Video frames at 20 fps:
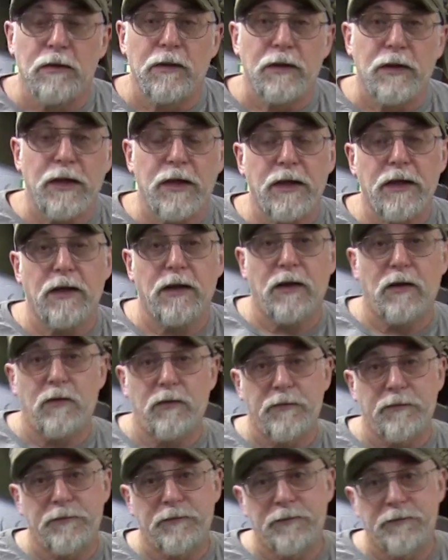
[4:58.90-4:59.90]
Anyhow,
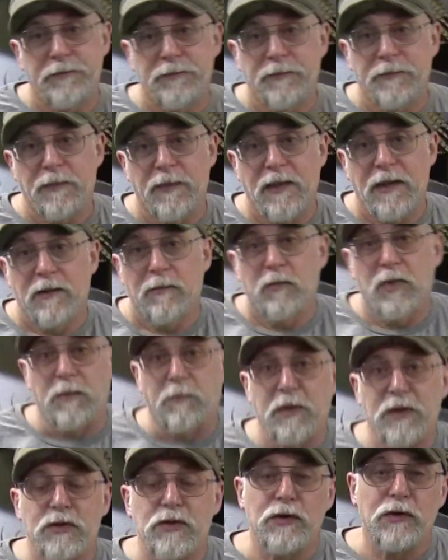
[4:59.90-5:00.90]

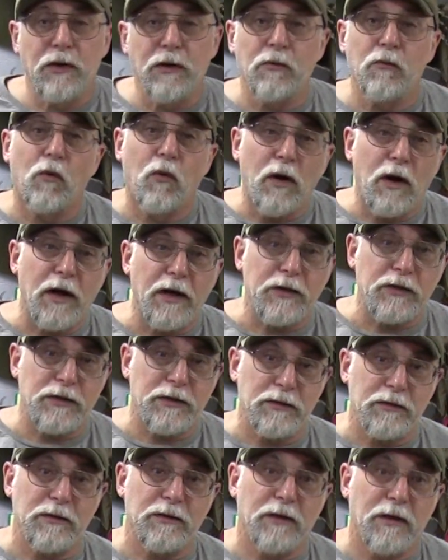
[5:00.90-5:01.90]
but be sure and
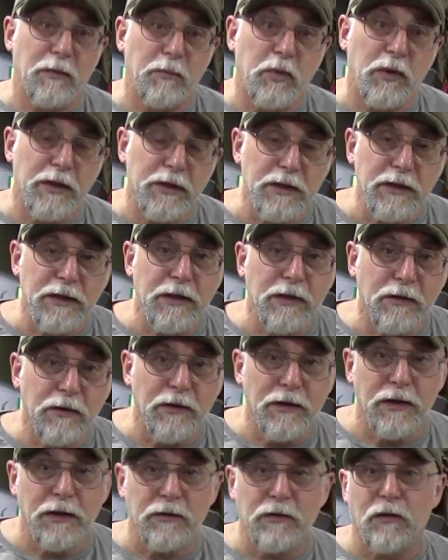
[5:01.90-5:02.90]
watch up on the
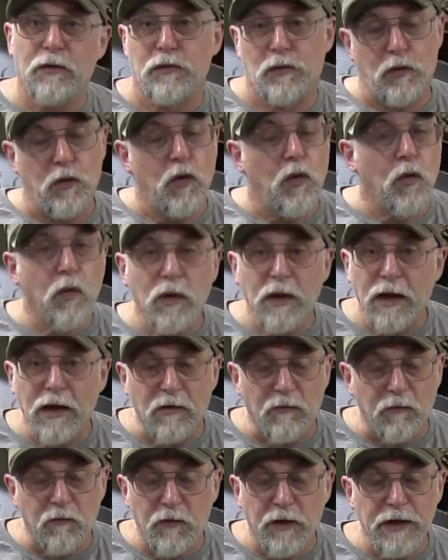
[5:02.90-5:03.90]
internet. There's a whole lot
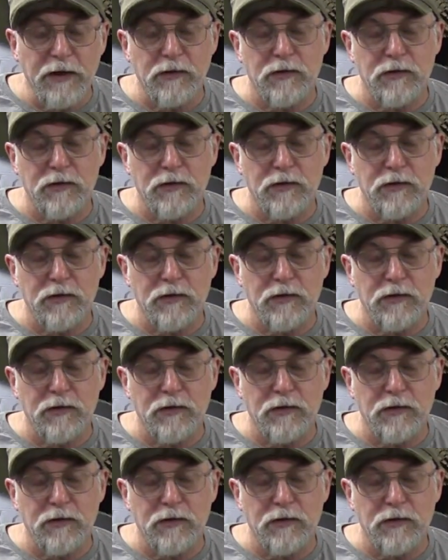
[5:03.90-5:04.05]
of funny